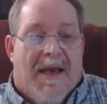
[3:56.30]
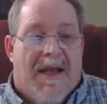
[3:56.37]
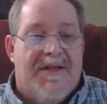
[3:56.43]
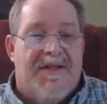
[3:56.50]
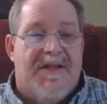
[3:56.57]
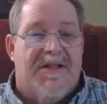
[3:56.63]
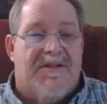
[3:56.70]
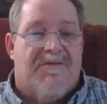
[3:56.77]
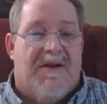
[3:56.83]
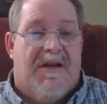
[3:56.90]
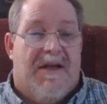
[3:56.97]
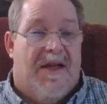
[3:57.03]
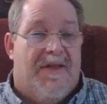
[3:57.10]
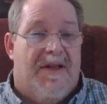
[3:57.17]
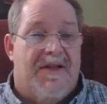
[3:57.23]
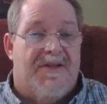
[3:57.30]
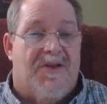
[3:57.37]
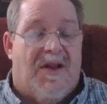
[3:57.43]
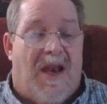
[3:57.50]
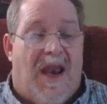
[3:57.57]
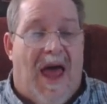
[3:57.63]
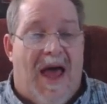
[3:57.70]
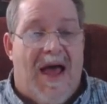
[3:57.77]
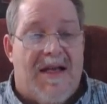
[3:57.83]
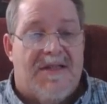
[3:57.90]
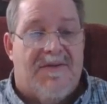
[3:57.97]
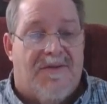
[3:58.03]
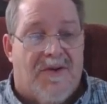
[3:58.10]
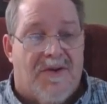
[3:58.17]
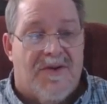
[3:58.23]
And let's just read. Now these are the
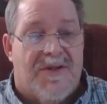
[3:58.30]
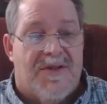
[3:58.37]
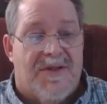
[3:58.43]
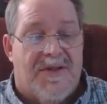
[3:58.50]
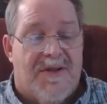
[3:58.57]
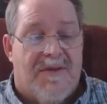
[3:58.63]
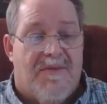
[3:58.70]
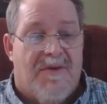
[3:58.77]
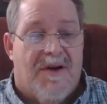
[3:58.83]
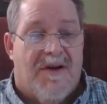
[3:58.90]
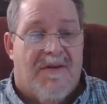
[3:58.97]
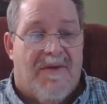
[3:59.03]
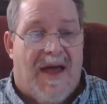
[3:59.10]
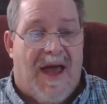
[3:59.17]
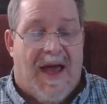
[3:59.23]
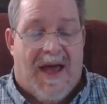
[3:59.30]
last verses of the book of